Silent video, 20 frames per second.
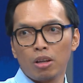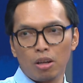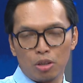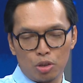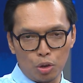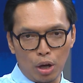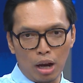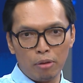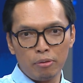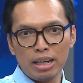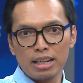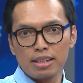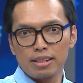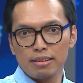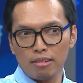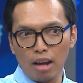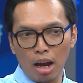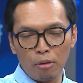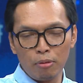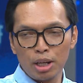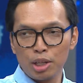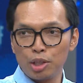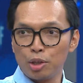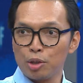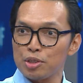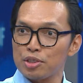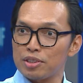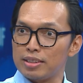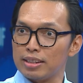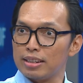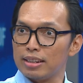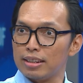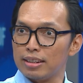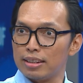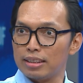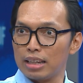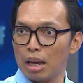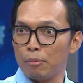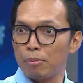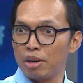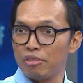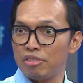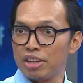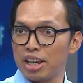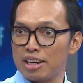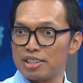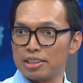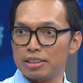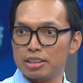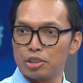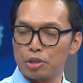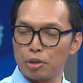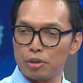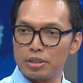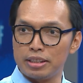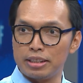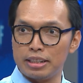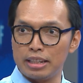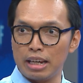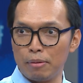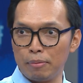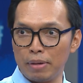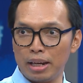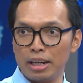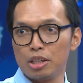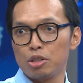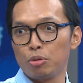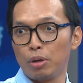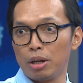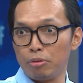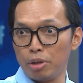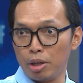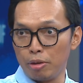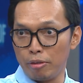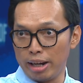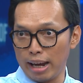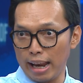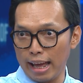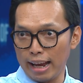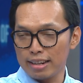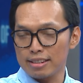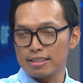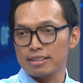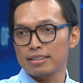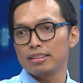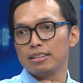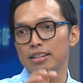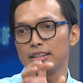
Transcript: So I will, I will use the, the abbreviation. So the D M N is when we relax, mm-hmm.